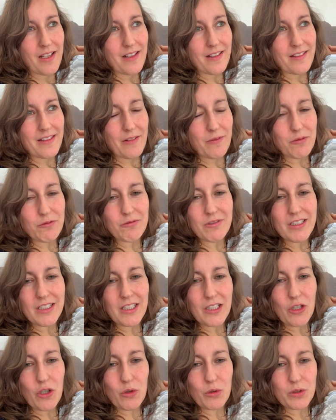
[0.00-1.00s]
never really
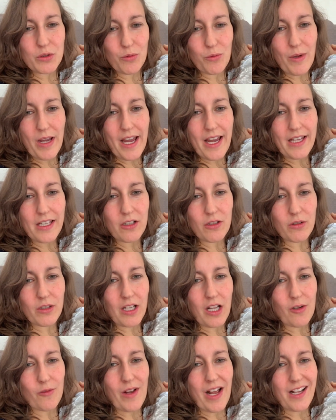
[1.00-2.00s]
goes away, the
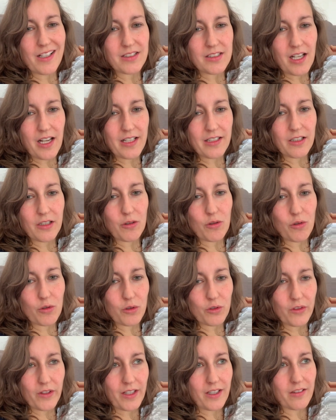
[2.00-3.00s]
kind of anxiety
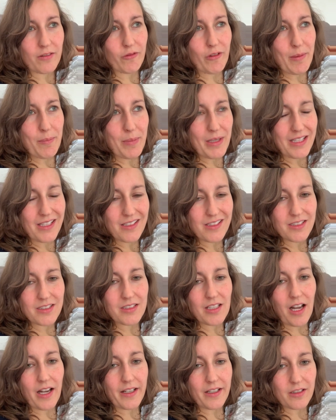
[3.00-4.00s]
causing repeating
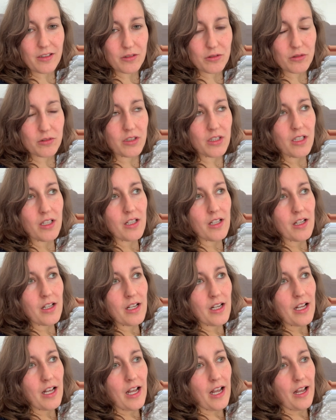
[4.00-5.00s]
cycle,
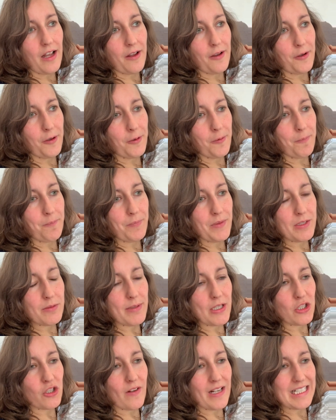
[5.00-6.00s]

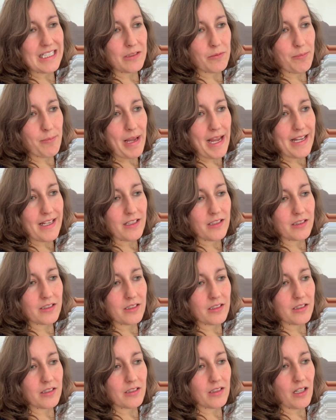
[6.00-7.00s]
especially when it's
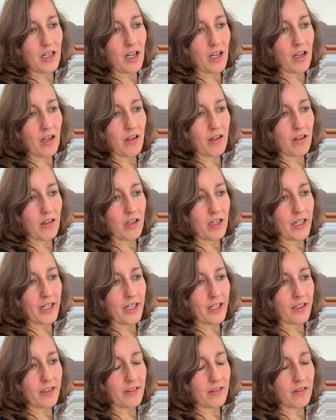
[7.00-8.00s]
based
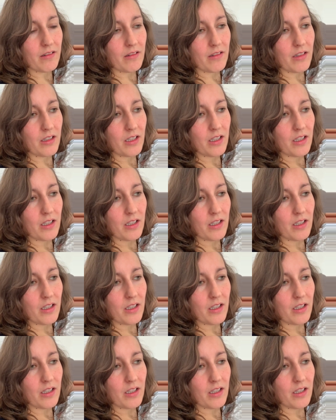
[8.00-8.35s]
in